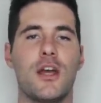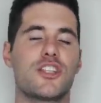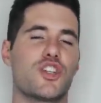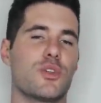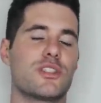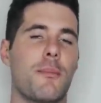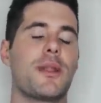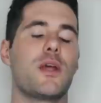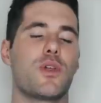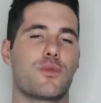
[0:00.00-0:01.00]
So
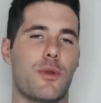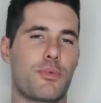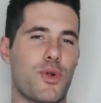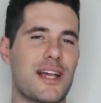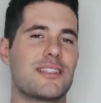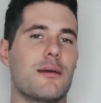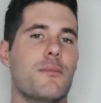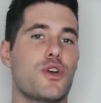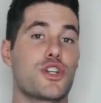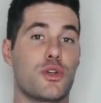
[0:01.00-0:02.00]
somebody with repressed
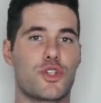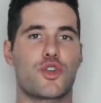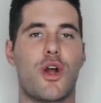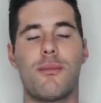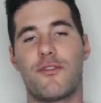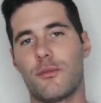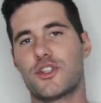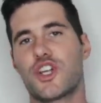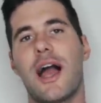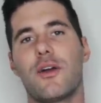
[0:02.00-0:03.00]
emotional trauma from
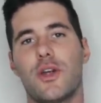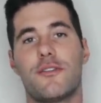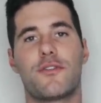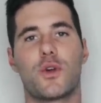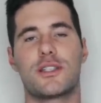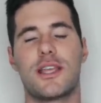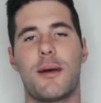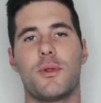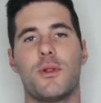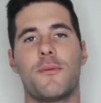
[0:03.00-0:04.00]
childhood, for
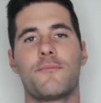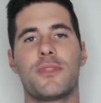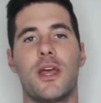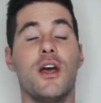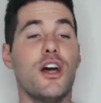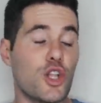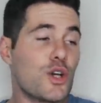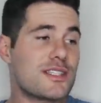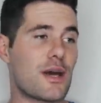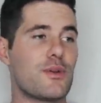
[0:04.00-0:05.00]
example,
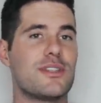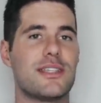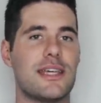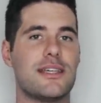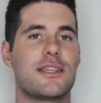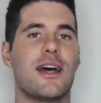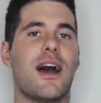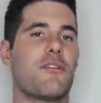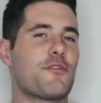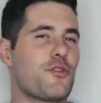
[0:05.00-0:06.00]
looks out and sees
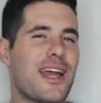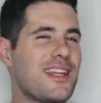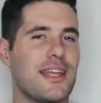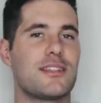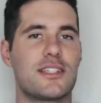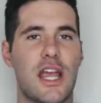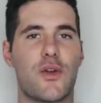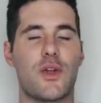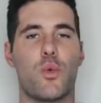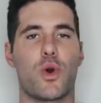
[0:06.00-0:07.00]
a frightening,
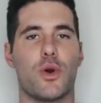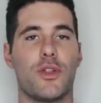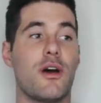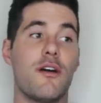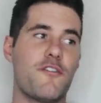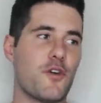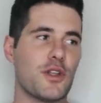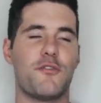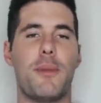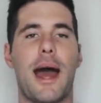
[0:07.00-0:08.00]
scary world full
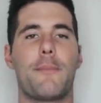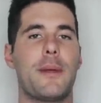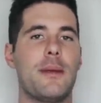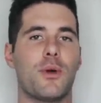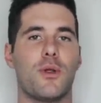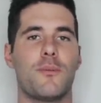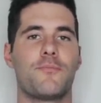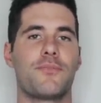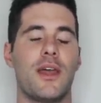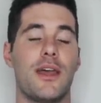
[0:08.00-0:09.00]
of bad people.
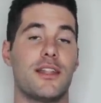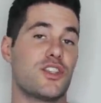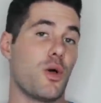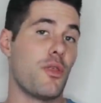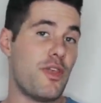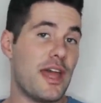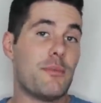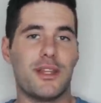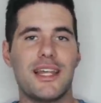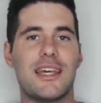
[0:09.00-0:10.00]
And so they
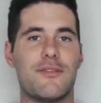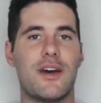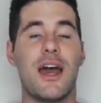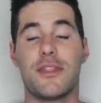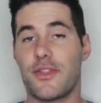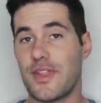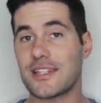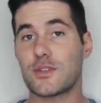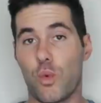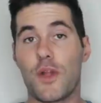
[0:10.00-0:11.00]
believe that
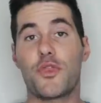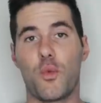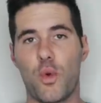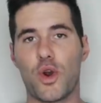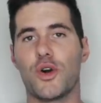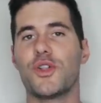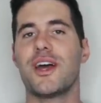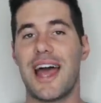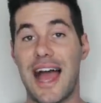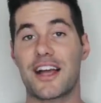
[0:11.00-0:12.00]
that's what the world
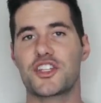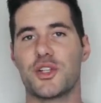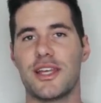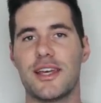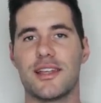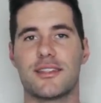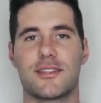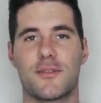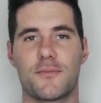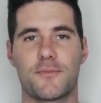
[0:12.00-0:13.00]
actually is.